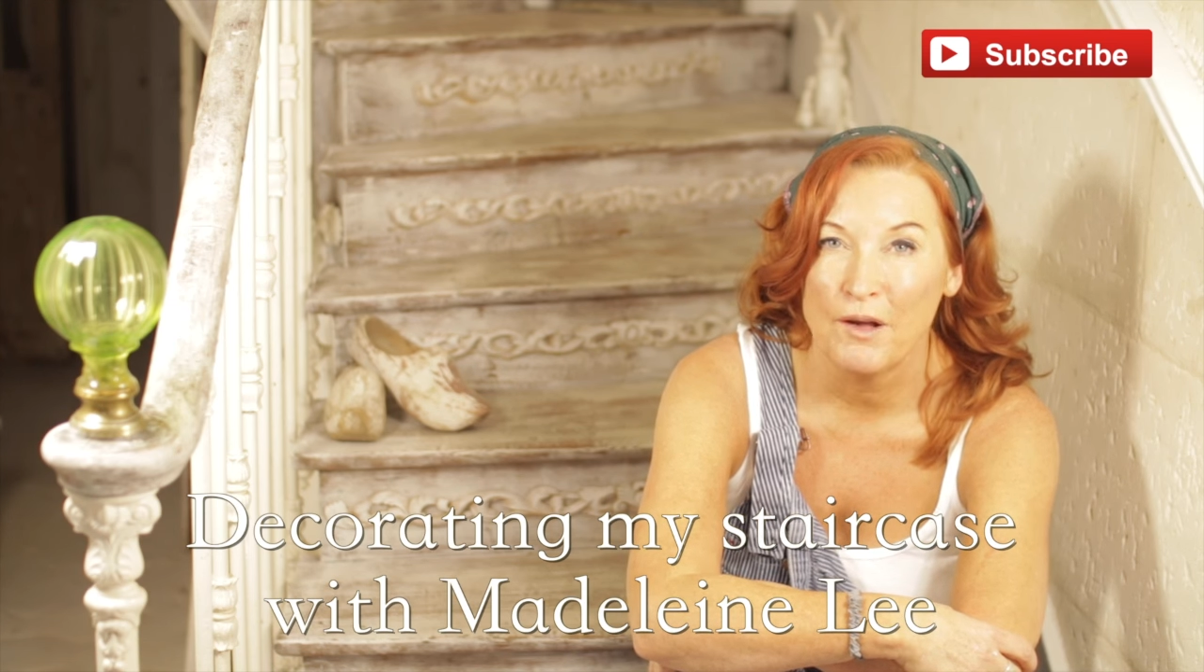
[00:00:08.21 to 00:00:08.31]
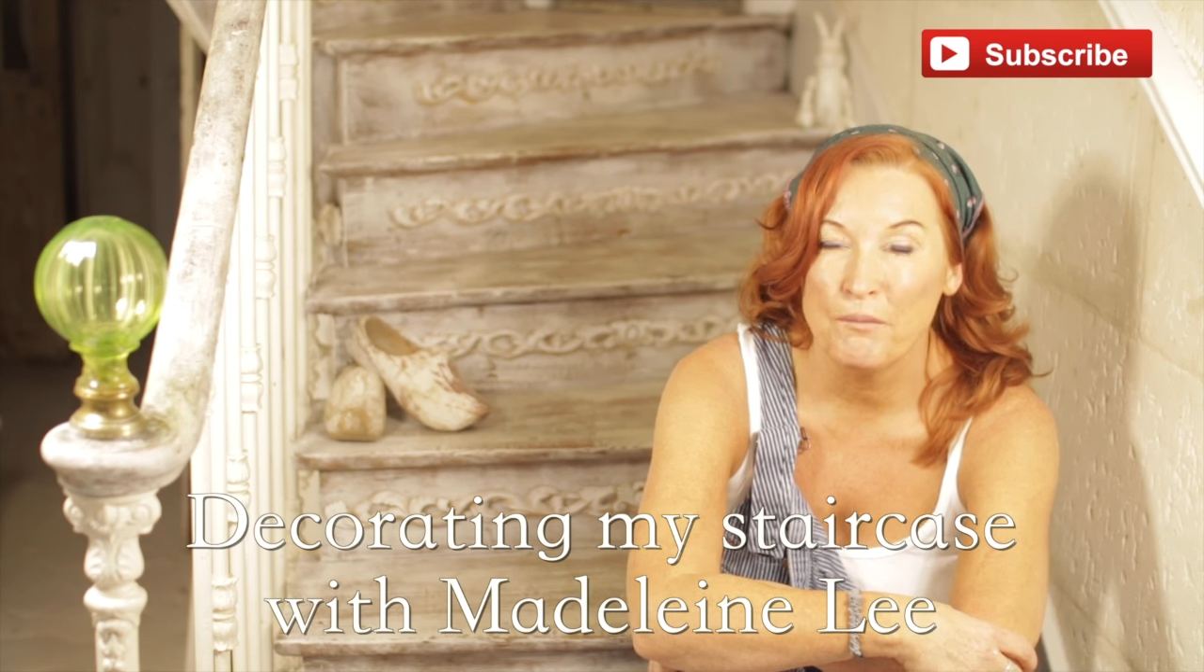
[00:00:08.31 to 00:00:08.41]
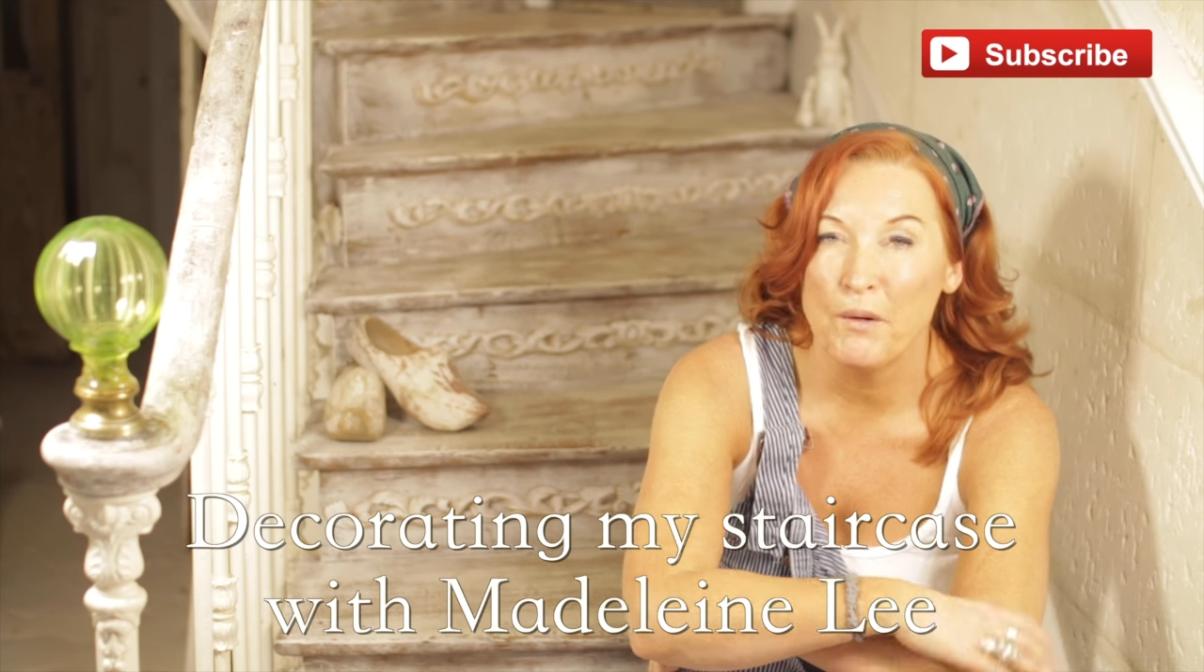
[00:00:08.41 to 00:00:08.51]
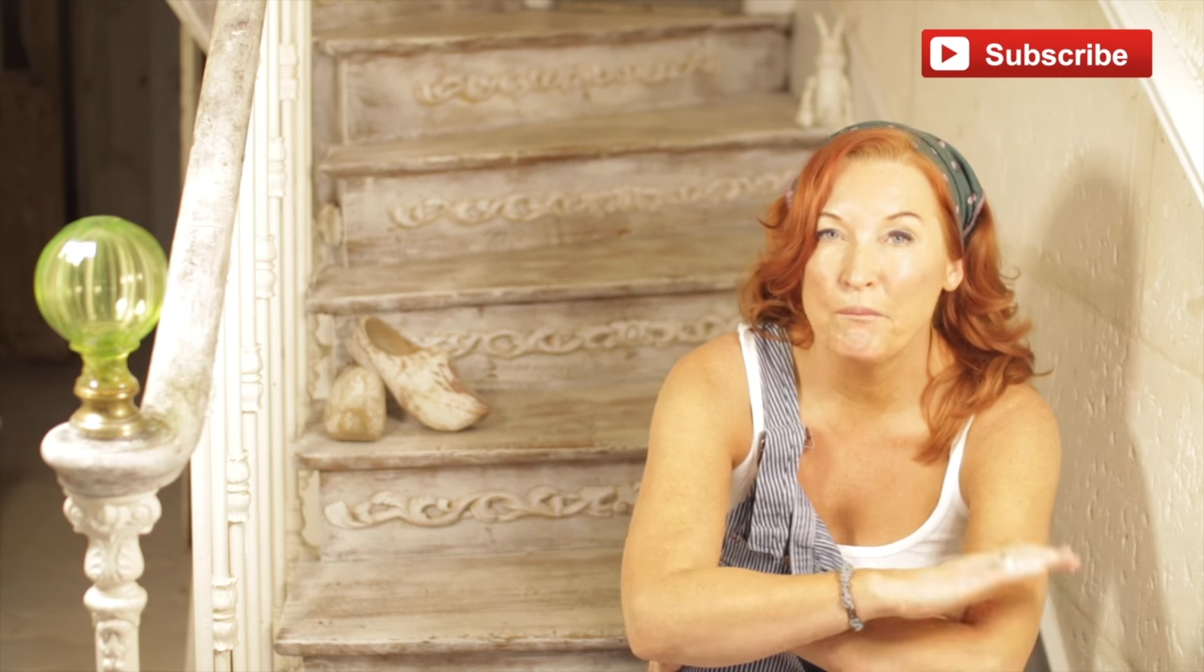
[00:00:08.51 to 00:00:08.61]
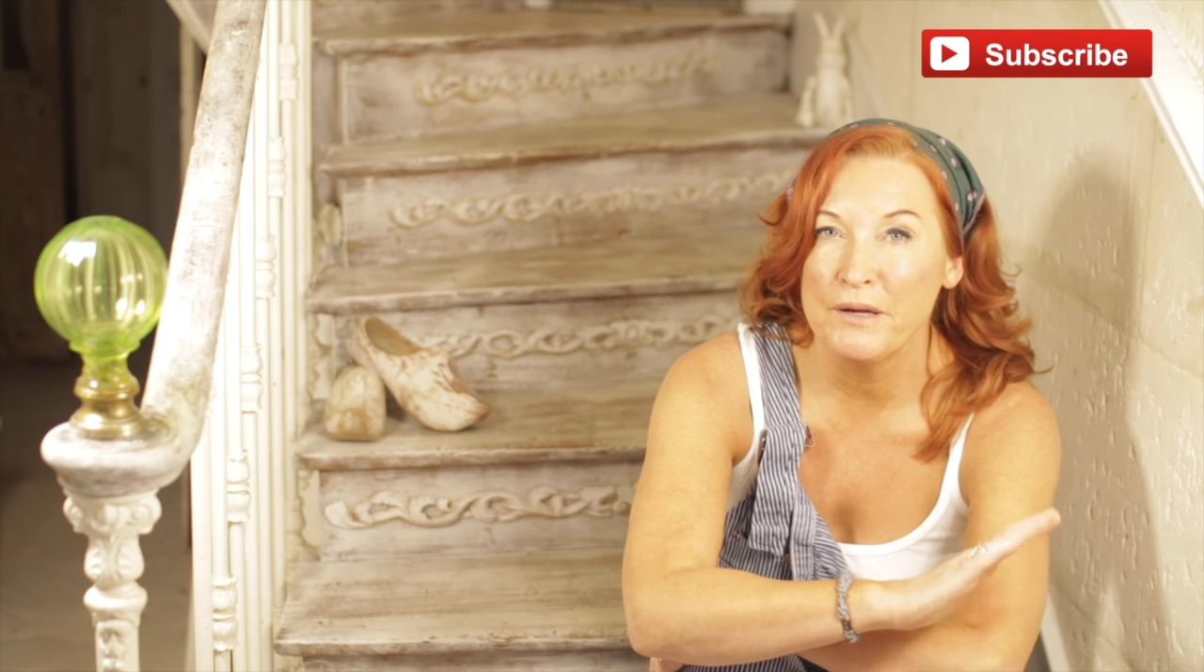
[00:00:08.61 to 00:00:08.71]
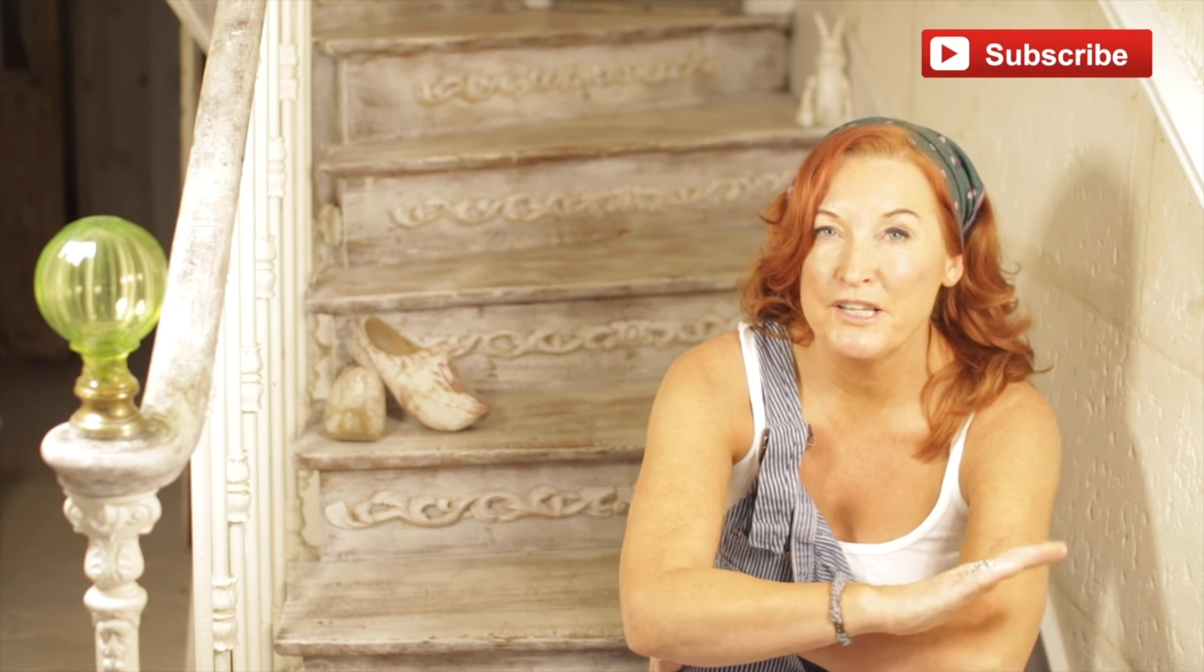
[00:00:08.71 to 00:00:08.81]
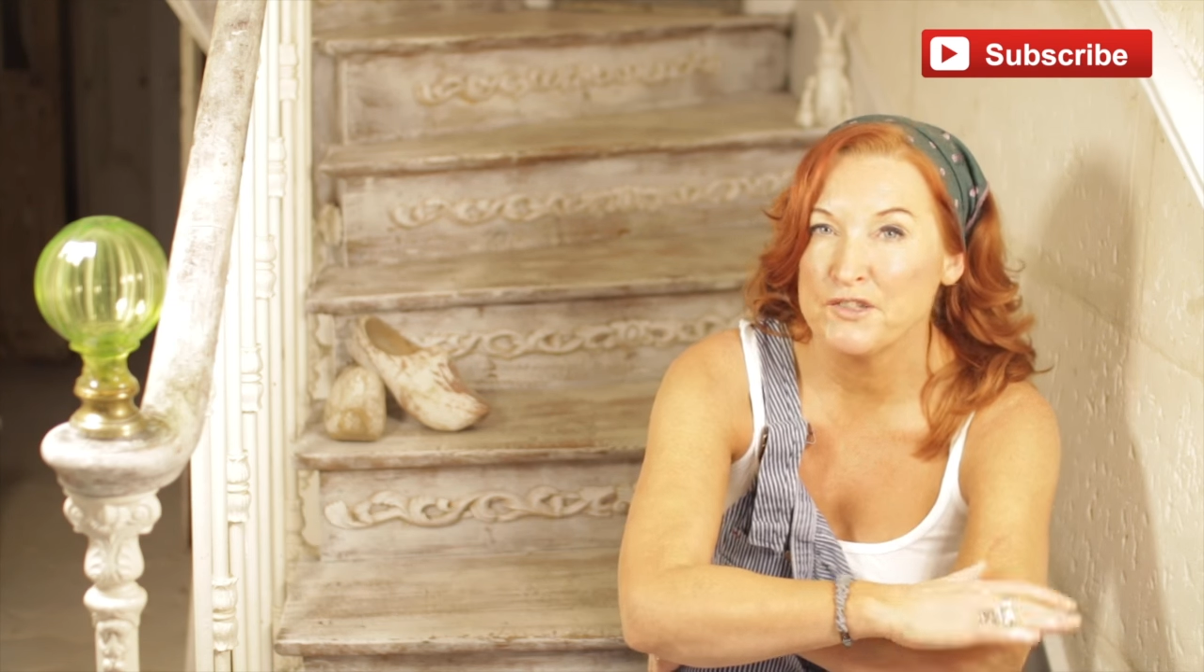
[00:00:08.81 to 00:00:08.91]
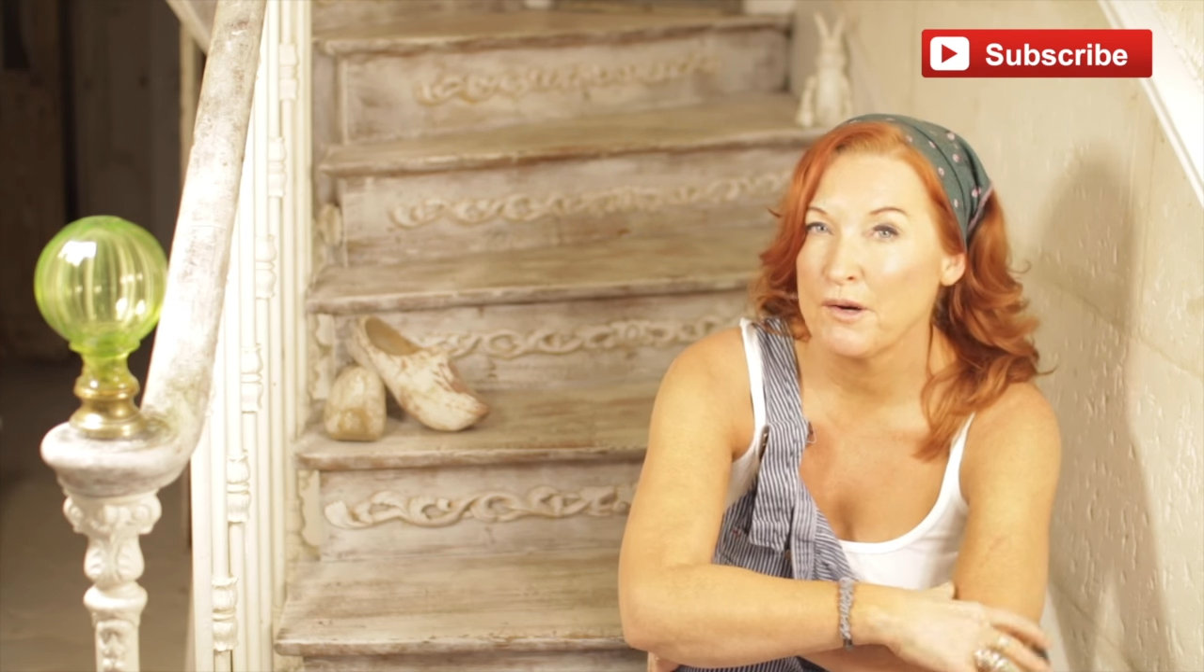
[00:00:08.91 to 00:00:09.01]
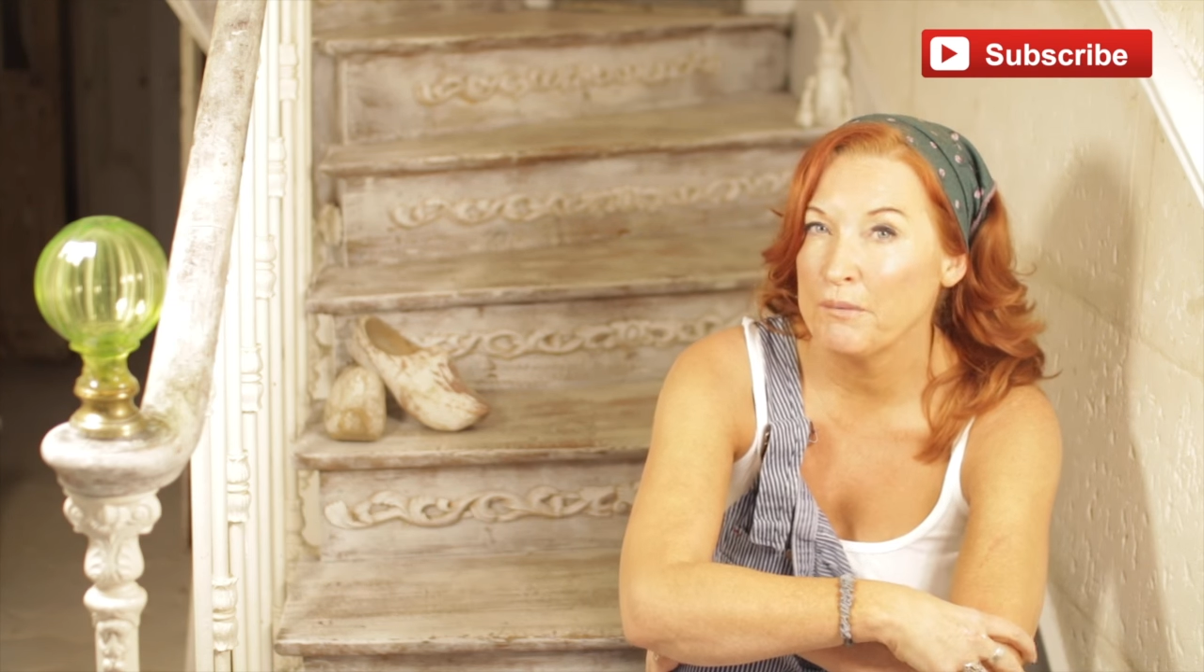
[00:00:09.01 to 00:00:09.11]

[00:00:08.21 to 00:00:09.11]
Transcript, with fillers: I put a picture